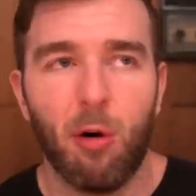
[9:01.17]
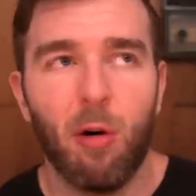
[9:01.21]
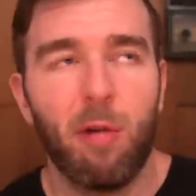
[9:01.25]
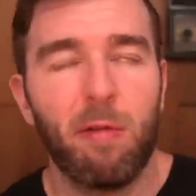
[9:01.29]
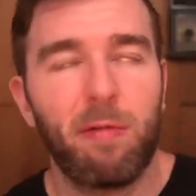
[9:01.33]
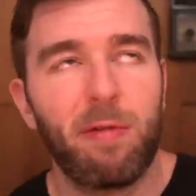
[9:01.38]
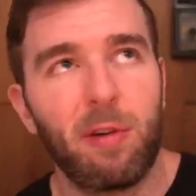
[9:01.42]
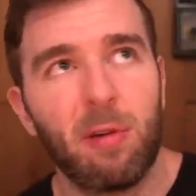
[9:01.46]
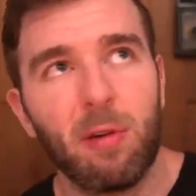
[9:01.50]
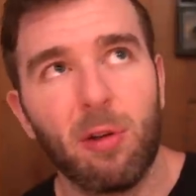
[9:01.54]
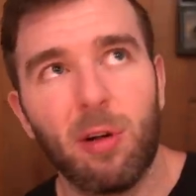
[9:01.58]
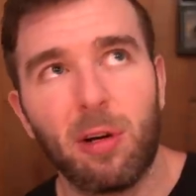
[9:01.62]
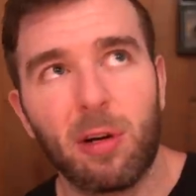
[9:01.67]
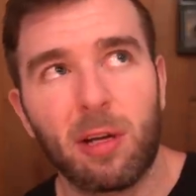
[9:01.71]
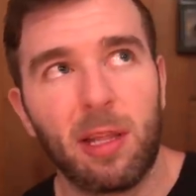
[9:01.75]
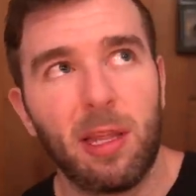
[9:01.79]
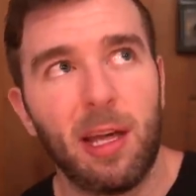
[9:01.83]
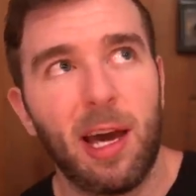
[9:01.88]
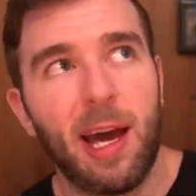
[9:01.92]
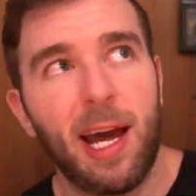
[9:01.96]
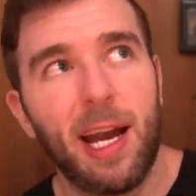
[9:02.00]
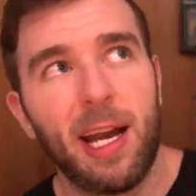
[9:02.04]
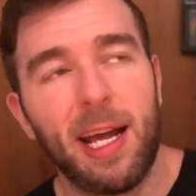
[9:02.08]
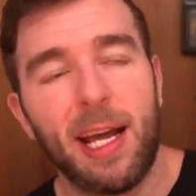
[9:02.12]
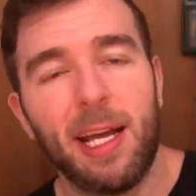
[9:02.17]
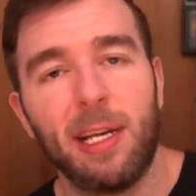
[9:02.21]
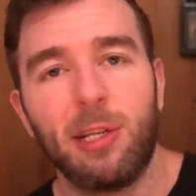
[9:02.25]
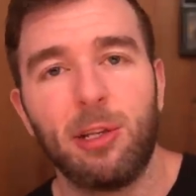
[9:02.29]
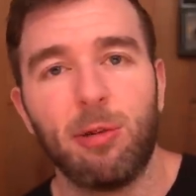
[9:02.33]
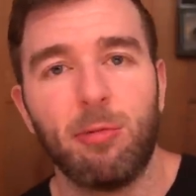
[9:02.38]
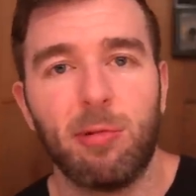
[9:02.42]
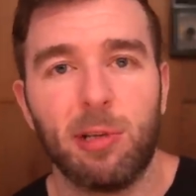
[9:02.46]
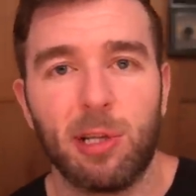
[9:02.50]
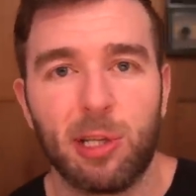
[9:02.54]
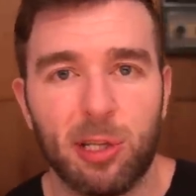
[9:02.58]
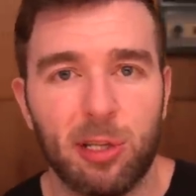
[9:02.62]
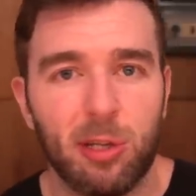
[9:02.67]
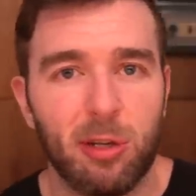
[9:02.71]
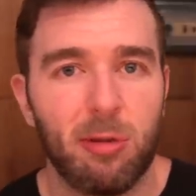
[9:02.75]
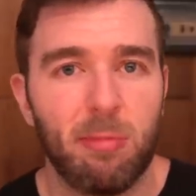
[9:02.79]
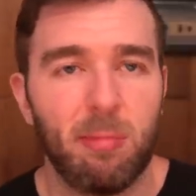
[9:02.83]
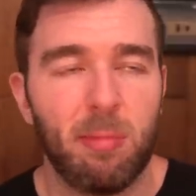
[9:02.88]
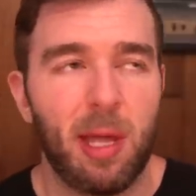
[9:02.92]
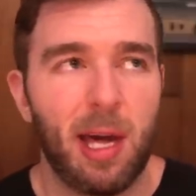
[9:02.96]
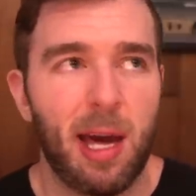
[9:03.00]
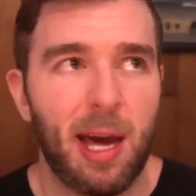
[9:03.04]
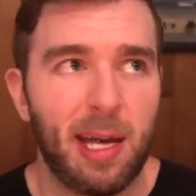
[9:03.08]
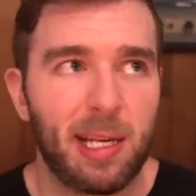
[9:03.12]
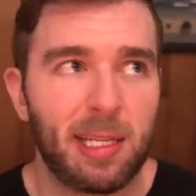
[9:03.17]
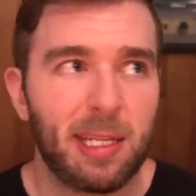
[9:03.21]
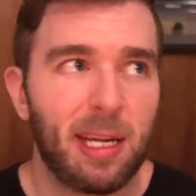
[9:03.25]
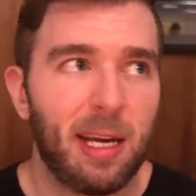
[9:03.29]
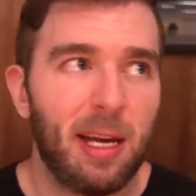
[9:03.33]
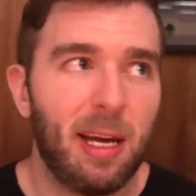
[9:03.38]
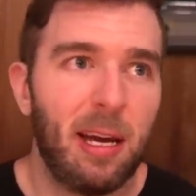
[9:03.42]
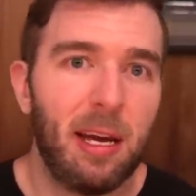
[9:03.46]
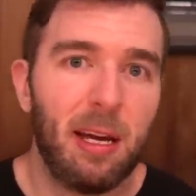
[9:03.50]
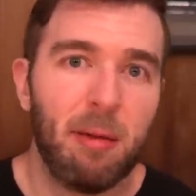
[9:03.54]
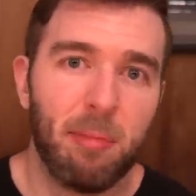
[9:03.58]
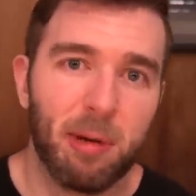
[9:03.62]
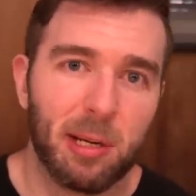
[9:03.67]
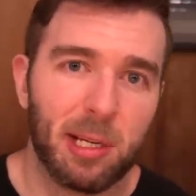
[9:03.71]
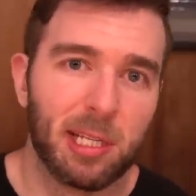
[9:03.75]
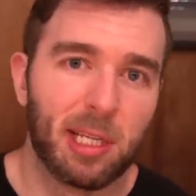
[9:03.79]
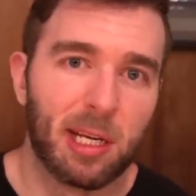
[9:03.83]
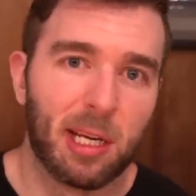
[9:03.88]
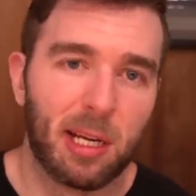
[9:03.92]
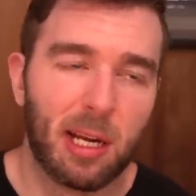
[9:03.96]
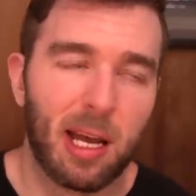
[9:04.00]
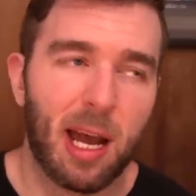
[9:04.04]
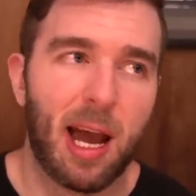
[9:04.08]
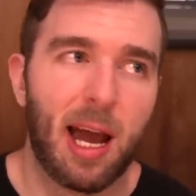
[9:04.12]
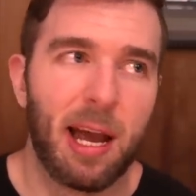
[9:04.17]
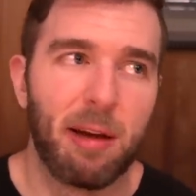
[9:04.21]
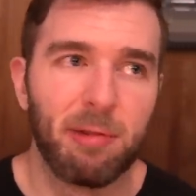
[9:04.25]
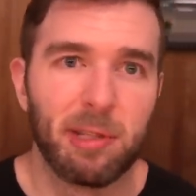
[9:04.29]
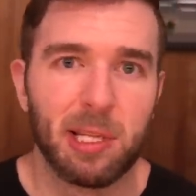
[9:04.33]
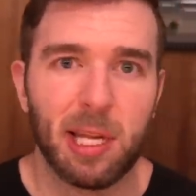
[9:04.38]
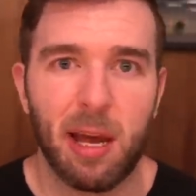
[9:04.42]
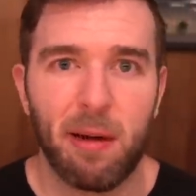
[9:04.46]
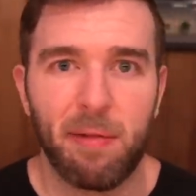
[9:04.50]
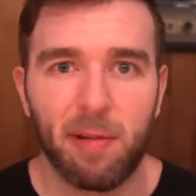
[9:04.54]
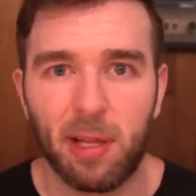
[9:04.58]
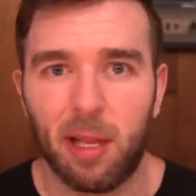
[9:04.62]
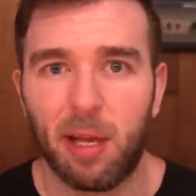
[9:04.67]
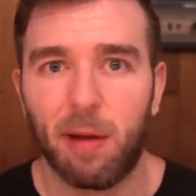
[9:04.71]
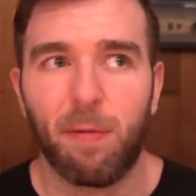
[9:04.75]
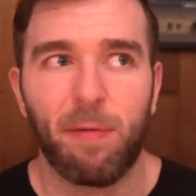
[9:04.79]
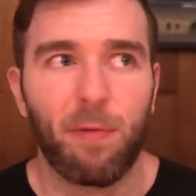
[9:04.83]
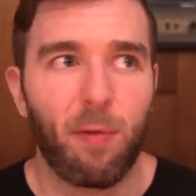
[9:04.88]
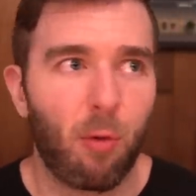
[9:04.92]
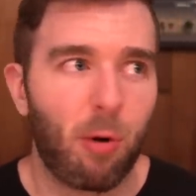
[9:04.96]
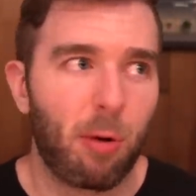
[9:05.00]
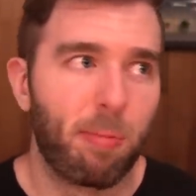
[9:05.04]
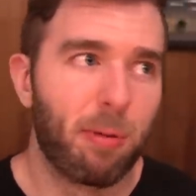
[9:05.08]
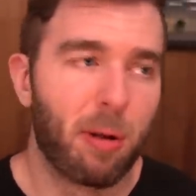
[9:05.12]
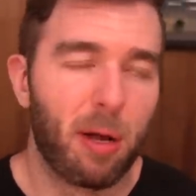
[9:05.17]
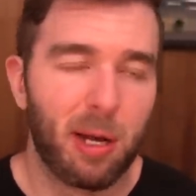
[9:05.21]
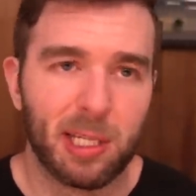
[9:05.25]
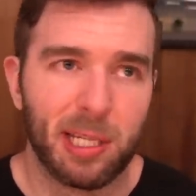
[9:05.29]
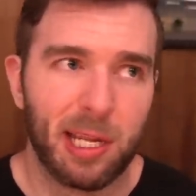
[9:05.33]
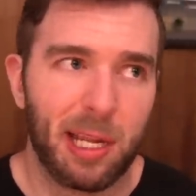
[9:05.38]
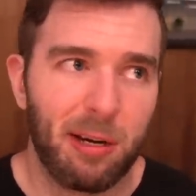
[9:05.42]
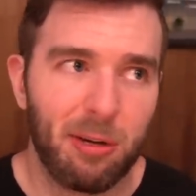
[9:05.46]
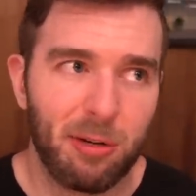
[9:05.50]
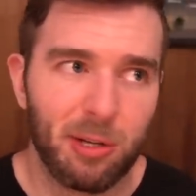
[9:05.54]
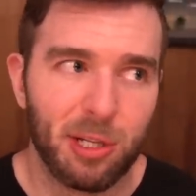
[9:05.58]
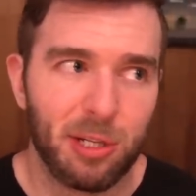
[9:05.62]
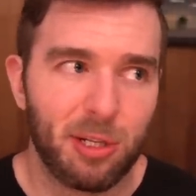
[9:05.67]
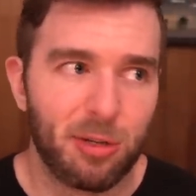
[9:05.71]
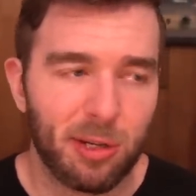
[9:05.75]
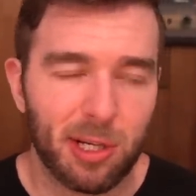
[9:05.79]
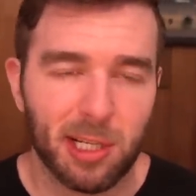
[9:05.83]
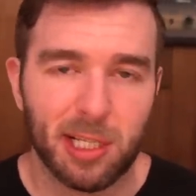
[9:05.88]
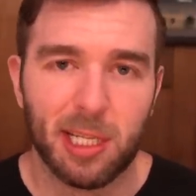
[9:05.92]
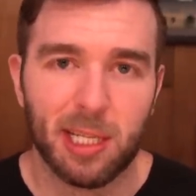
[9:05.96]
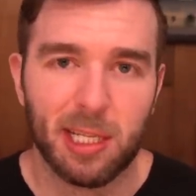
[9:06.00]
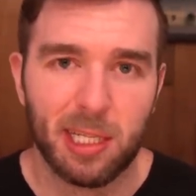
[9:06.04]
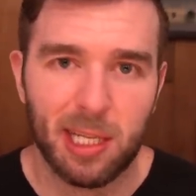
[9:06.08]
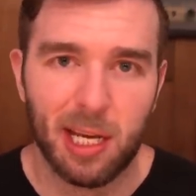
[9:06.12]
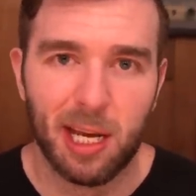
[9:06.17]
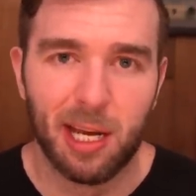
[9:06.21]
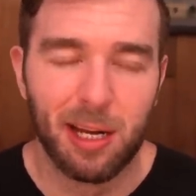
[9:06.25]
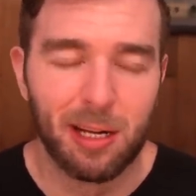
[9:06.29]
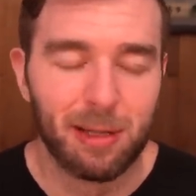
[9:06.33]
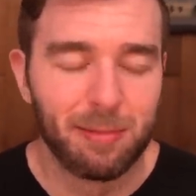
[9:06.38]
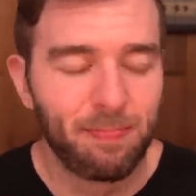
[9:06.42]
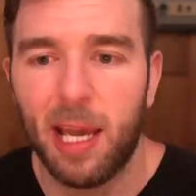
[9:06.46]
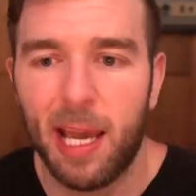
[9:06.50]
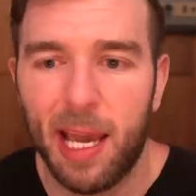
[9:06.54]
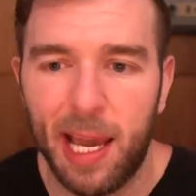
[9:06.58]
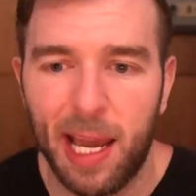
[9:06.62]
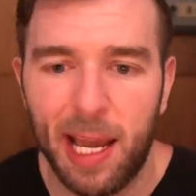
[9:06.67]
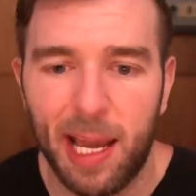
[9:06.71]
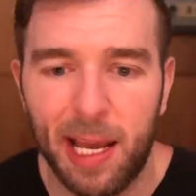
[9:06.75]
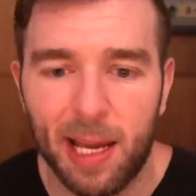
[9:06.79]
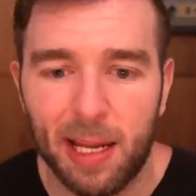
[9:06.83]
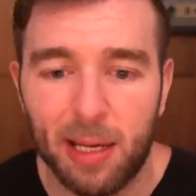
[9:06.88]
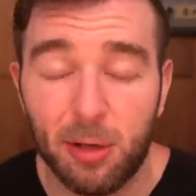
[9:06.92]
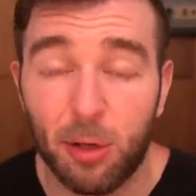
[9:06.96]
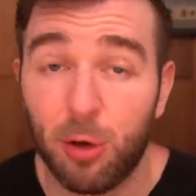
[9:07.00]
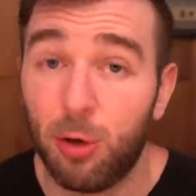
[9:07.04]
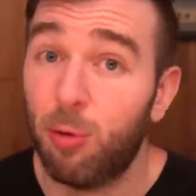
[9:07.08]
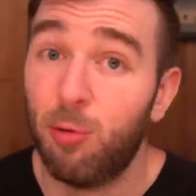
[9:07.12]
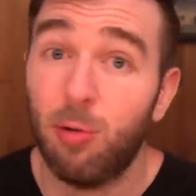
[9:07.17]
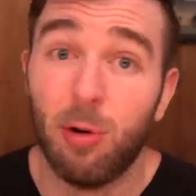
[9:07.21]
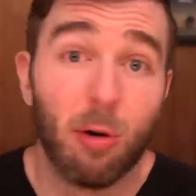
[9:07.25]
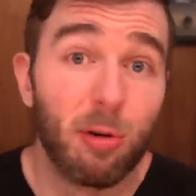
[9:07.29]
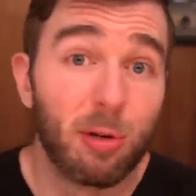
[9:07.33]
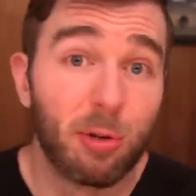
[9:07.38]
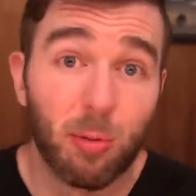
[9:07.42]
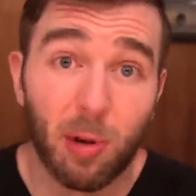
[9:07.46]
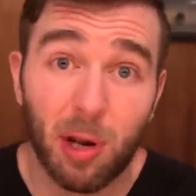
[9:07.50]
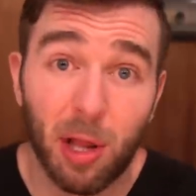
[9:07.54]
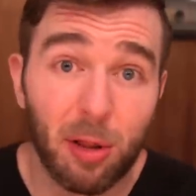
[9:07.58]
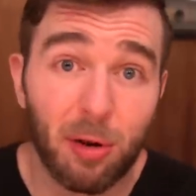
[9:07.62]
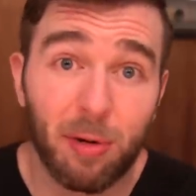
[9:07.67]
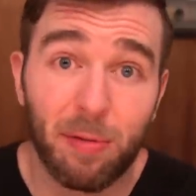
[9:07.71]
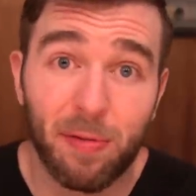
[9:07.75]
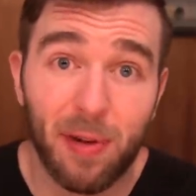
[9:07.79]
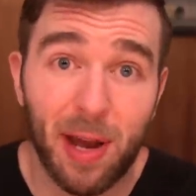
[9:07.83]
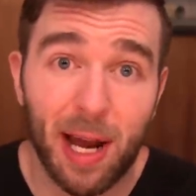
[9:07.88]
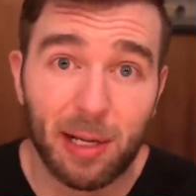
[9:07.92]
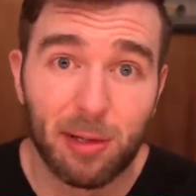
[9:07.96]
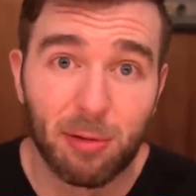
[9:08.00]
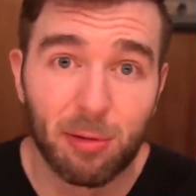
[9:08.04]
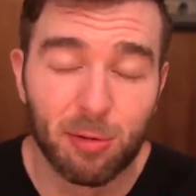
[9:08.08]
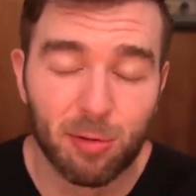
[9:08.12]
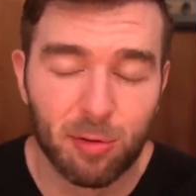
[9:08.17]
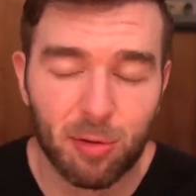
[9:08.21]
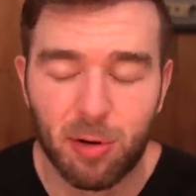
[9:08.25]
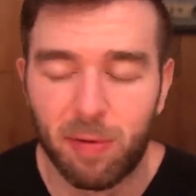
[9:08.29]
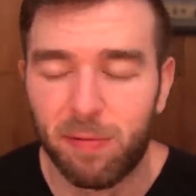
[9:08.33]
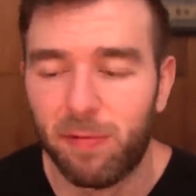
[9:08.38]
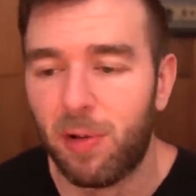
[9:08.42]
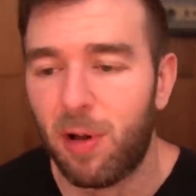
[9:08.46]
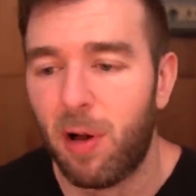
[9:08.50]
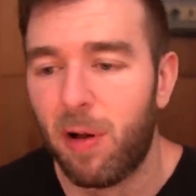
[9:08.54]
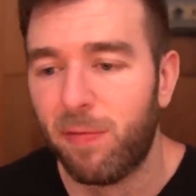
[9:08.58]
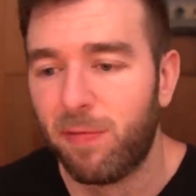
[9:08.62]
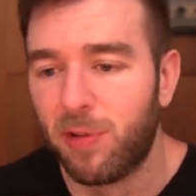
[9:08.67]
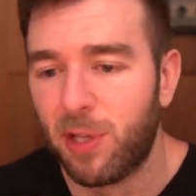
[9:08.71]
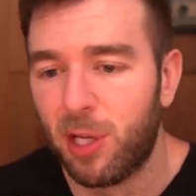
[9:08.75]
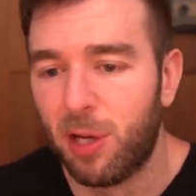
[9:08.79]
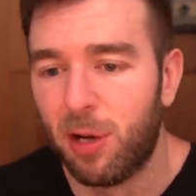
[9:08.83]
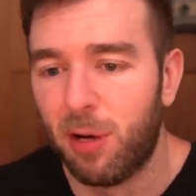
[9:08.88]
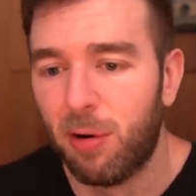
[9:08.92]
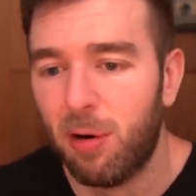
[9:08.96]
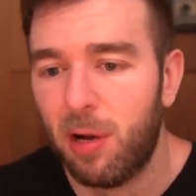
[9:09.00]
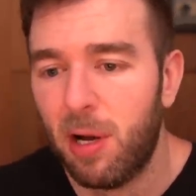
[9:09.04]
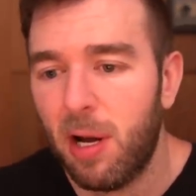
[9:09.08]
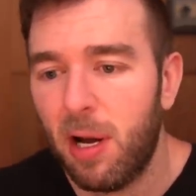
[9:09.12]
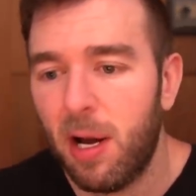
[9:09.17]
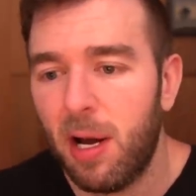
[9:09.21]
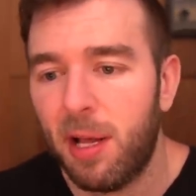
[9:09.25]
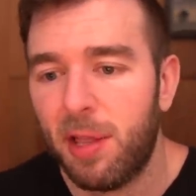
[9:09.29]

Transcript: overlook that and to assume that because a guy was having like 4+ energy drinks a day and who knows what other factors are involved too,